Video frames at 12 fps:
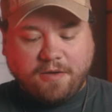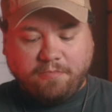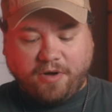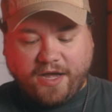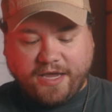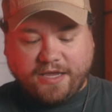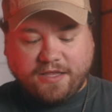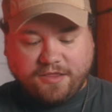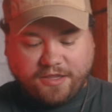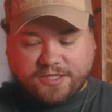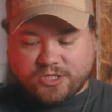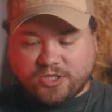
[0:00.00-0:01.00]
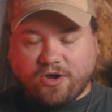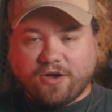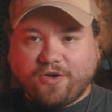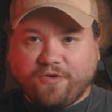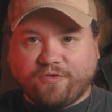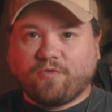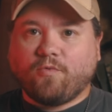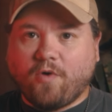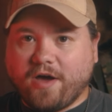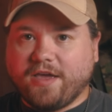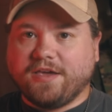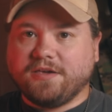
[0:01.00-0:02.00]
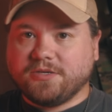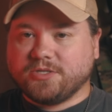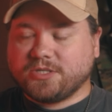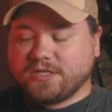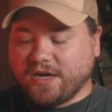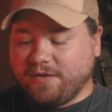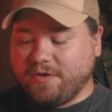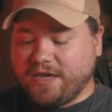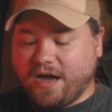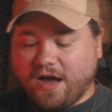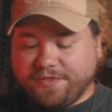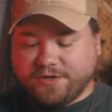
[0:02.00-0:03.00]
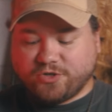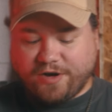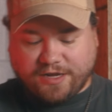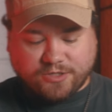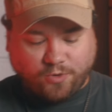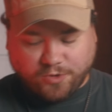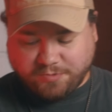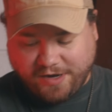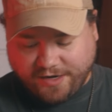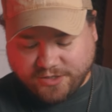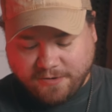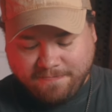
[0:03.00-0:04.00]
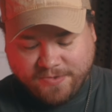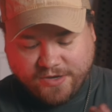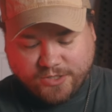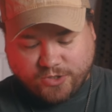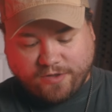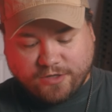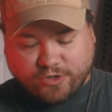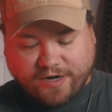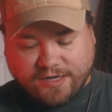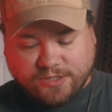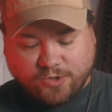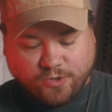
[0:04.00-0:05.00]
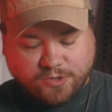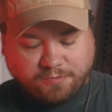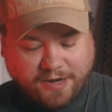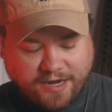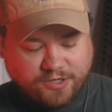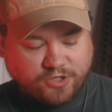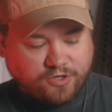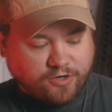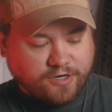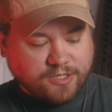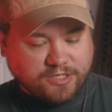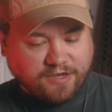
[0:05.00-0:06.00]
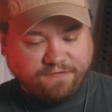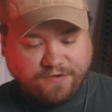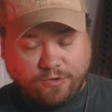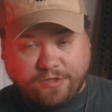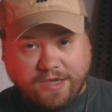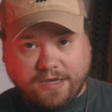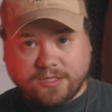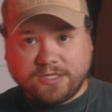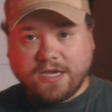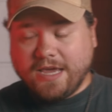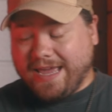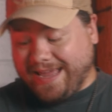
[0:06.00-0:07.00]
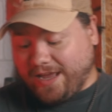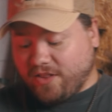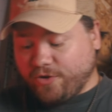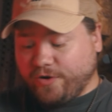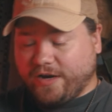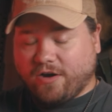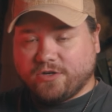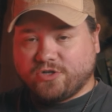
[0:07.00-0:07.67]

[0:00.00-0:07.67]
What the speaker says: But let's talk over what is going to be on the training tools page. So on the training tools page, you're going to see a few things, including our